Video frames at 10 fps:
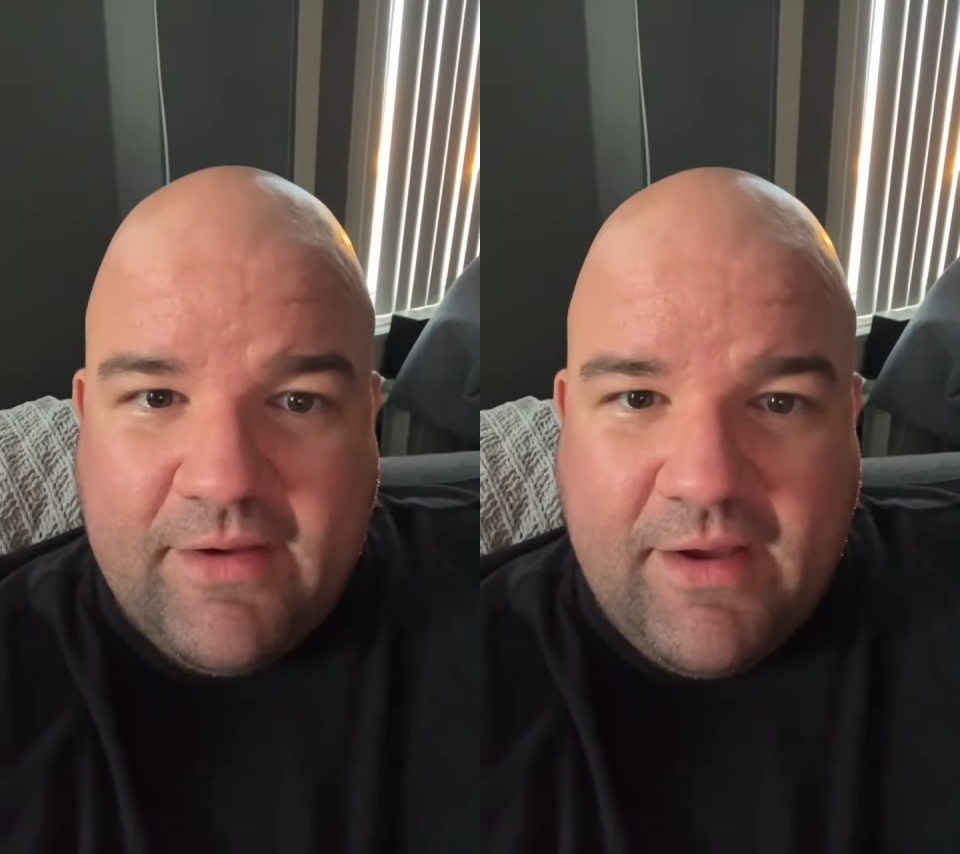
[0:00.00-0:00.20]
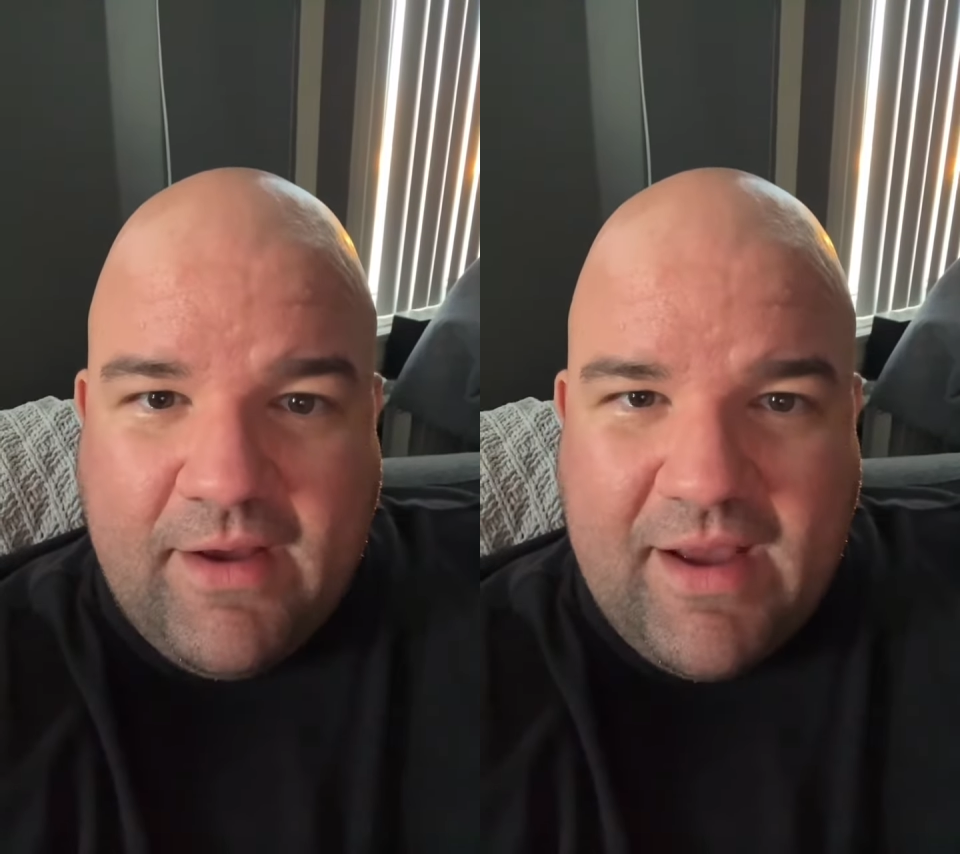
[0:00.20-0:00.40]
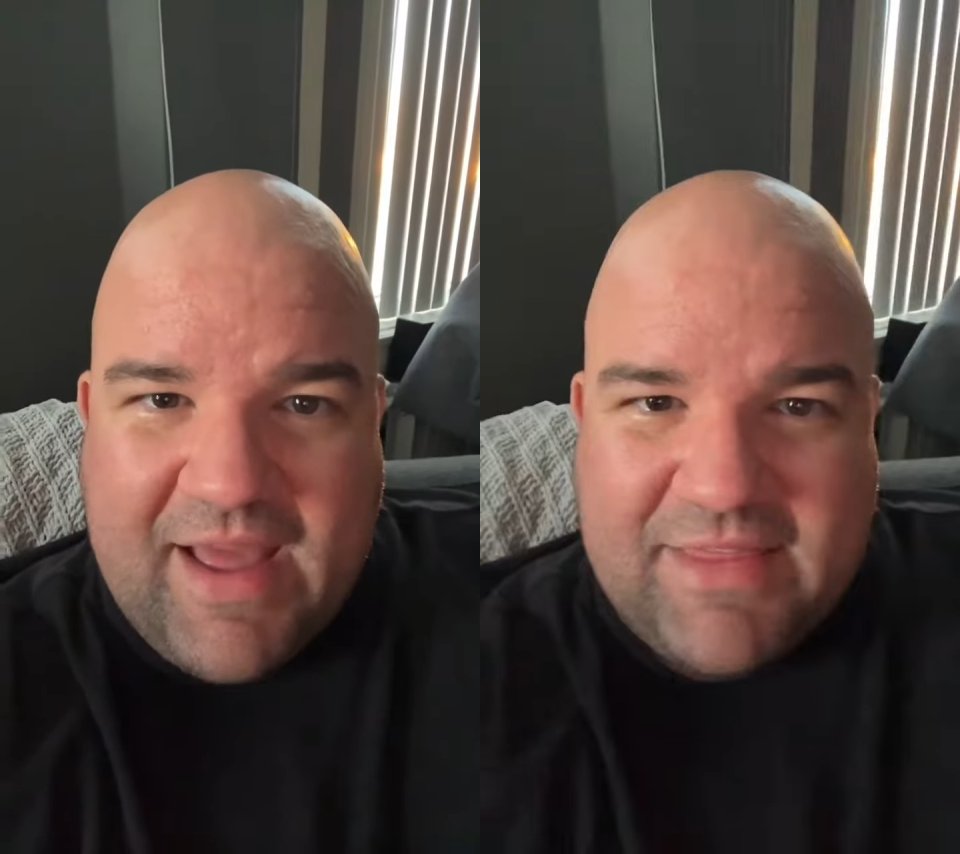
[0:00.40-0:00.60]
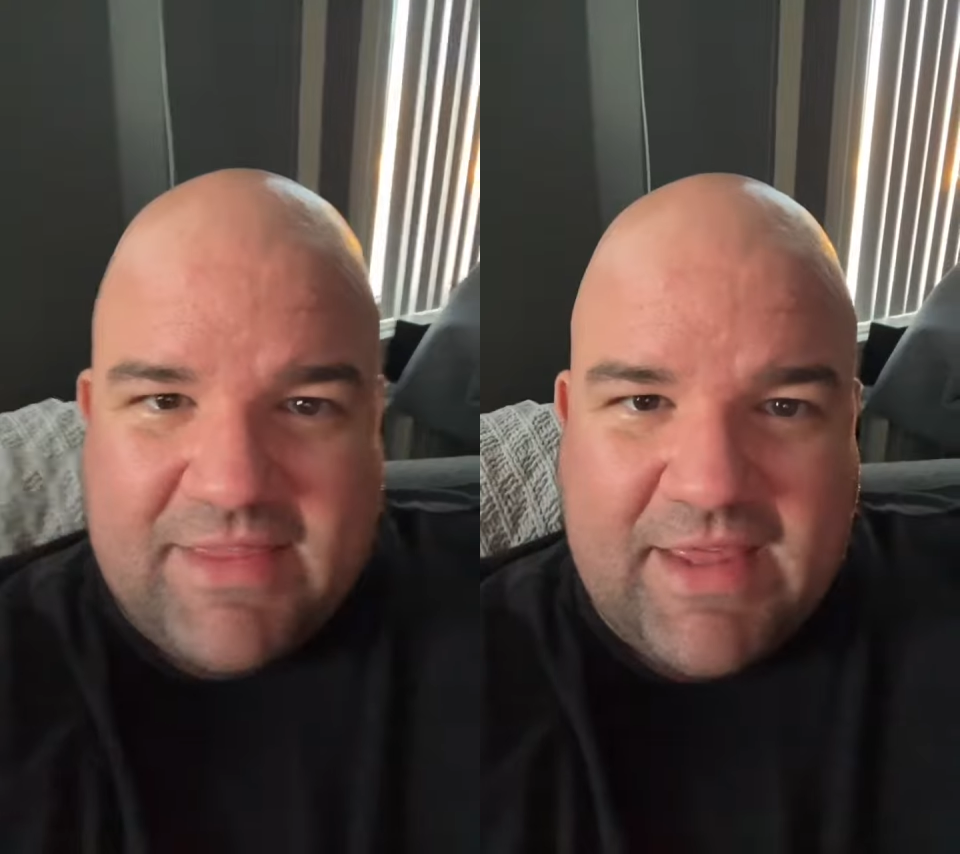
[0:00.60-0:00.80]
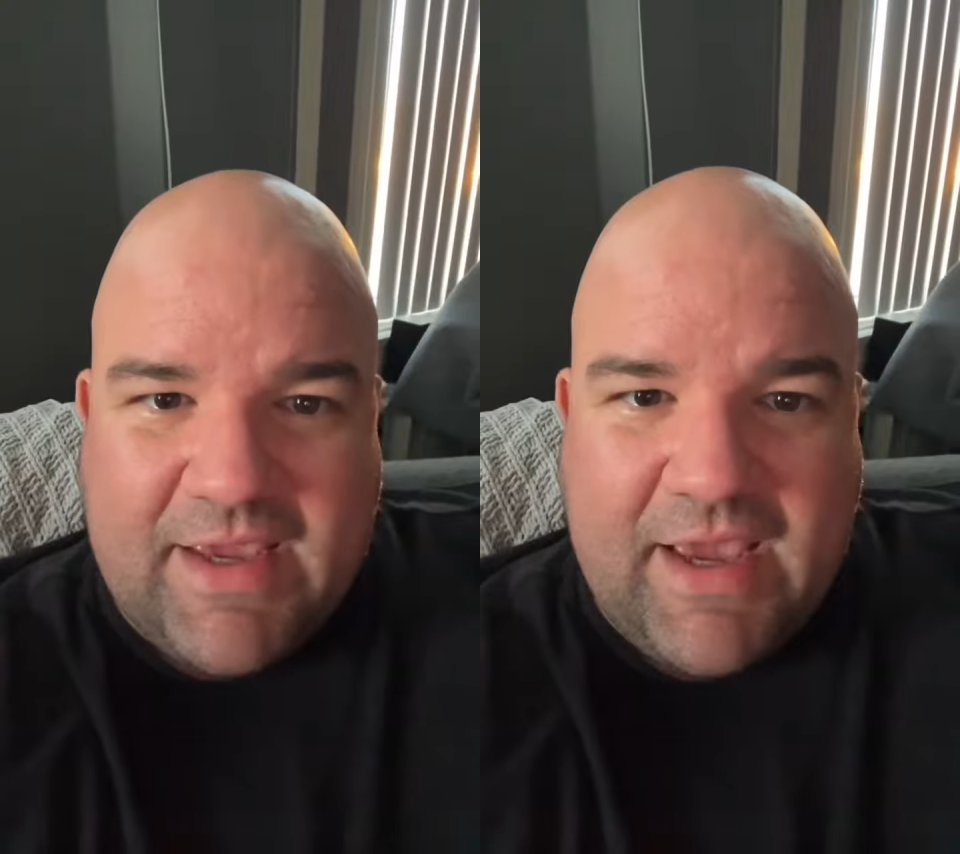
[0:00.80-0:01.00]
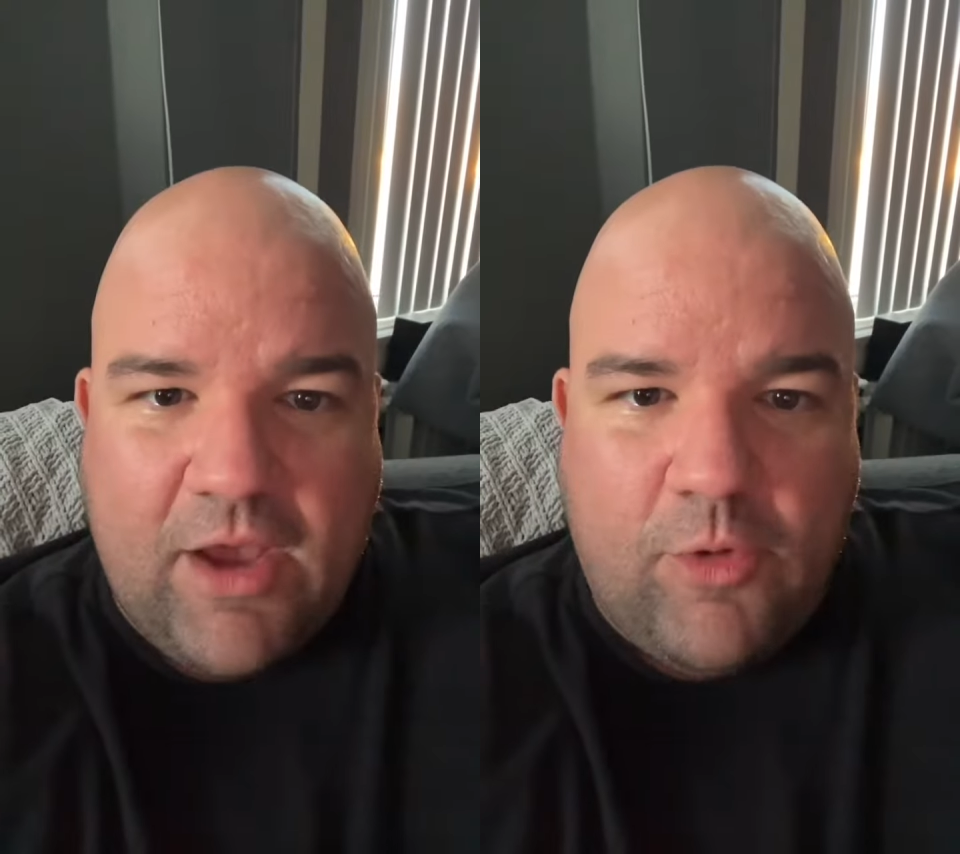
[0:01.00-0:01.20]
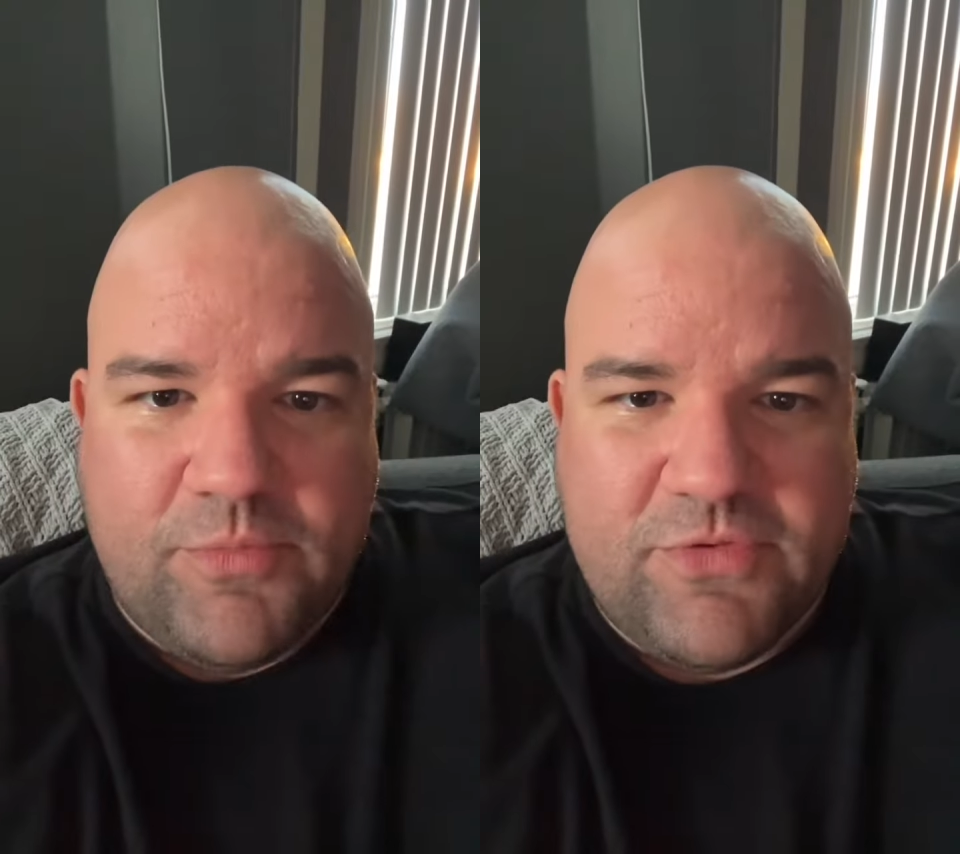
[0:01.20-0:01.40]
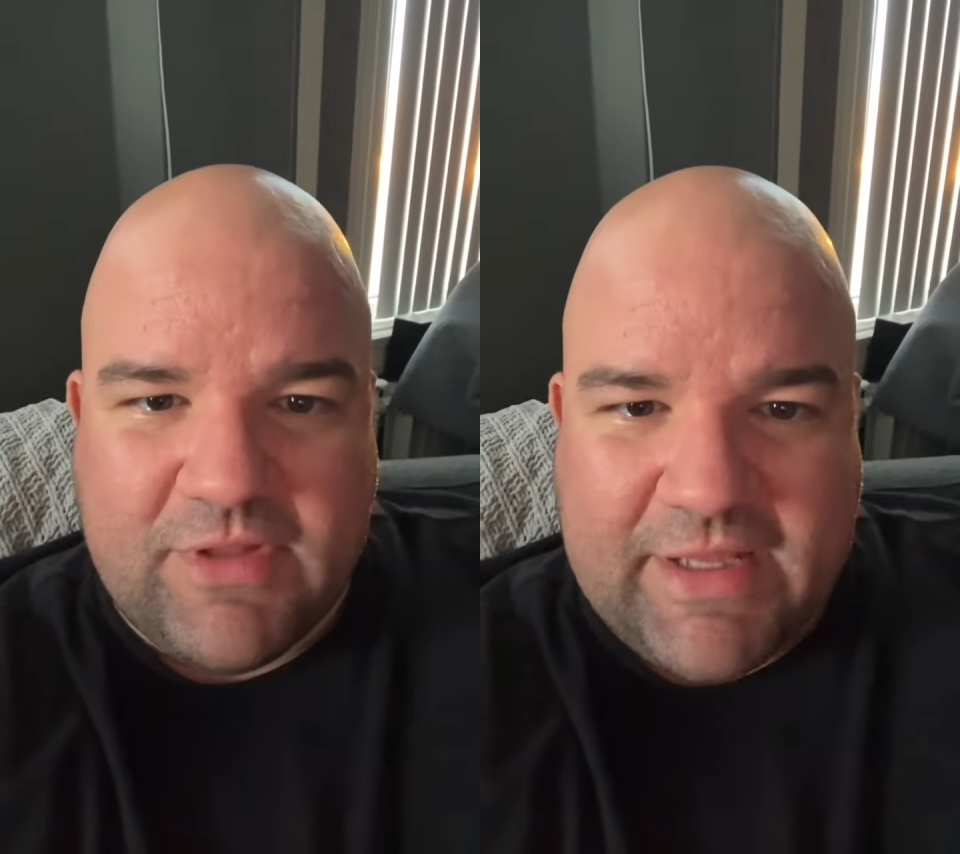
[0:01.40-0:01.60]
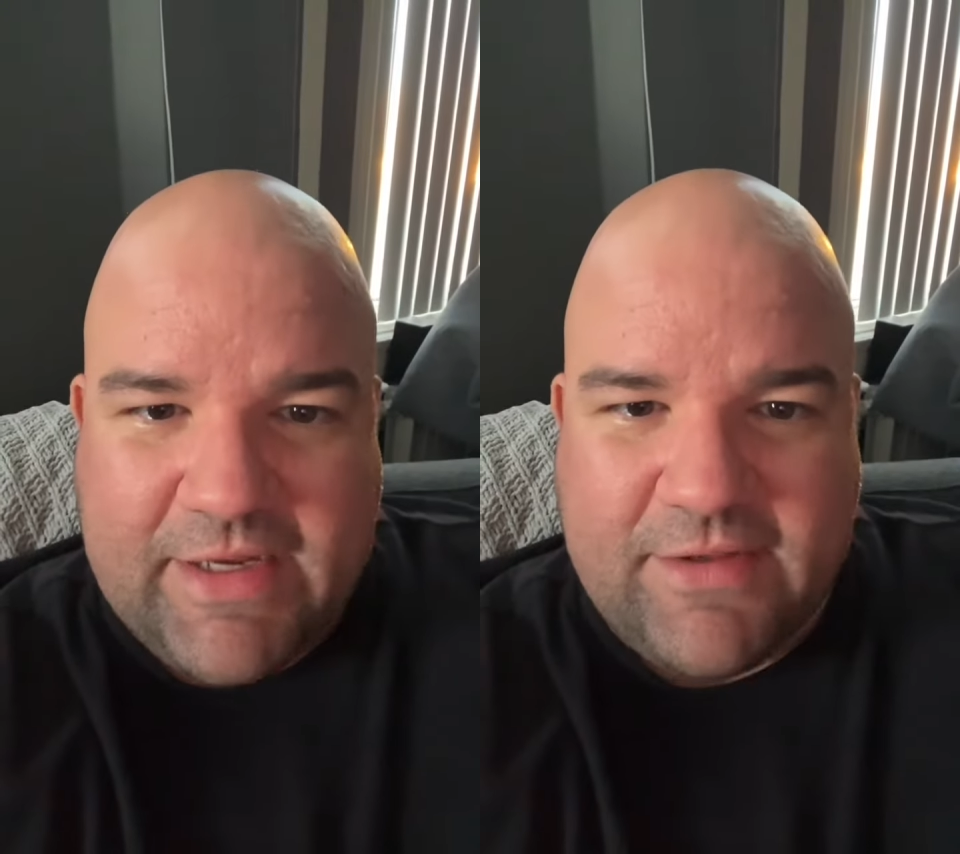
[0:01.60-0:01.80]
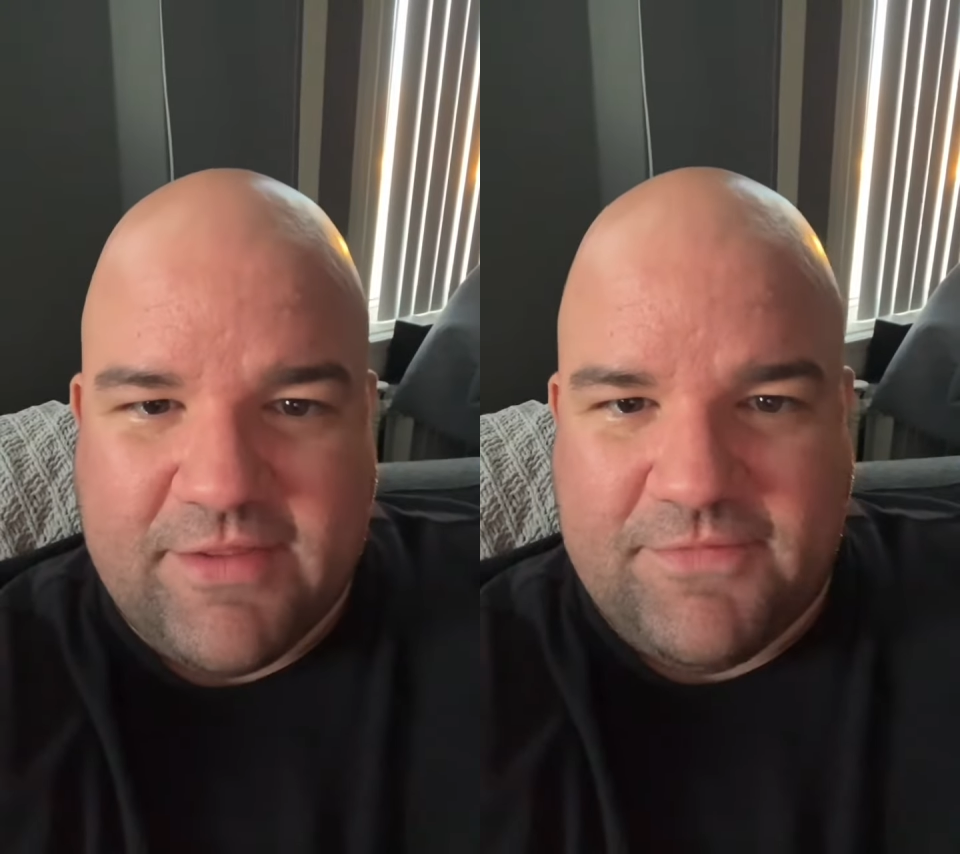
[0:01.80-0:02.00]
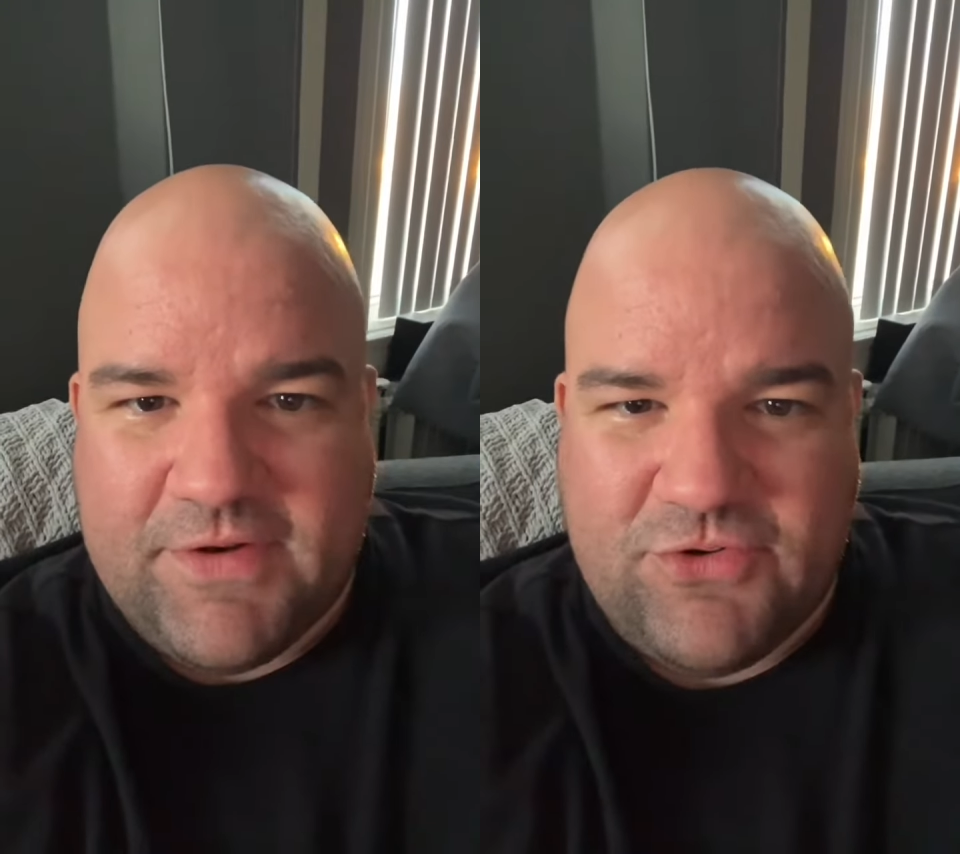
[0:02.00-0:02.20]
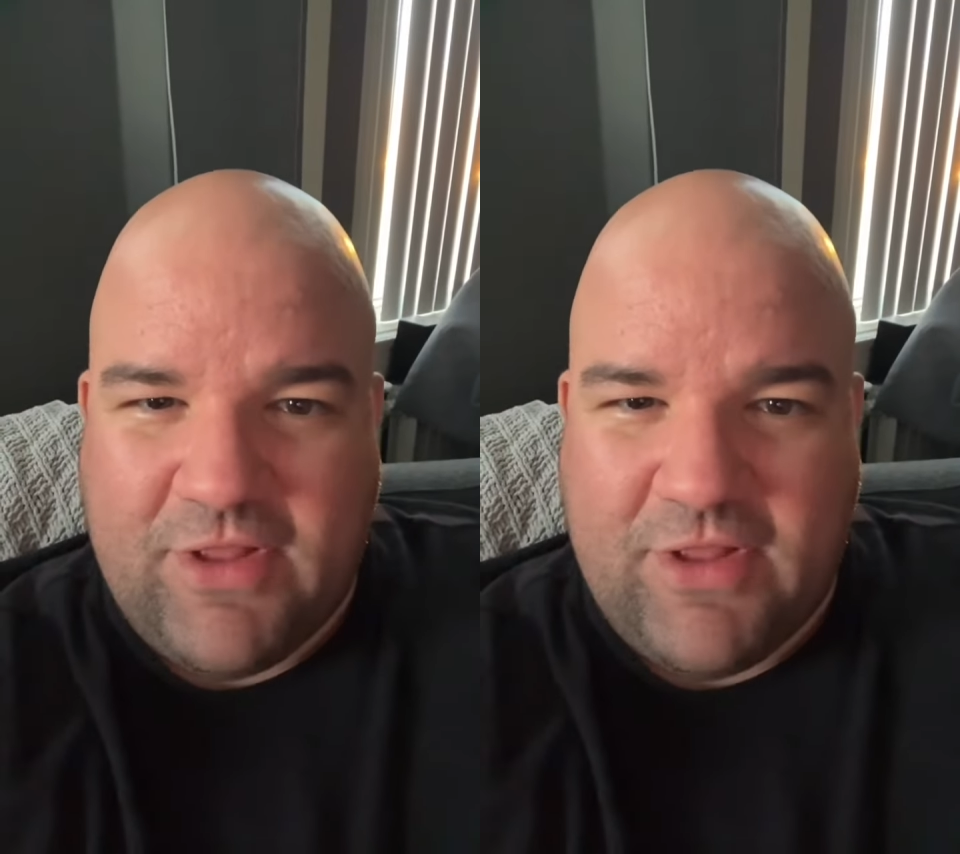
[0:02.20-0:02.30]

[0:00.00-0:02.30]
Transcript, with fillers: uh, I think helps lead to the finish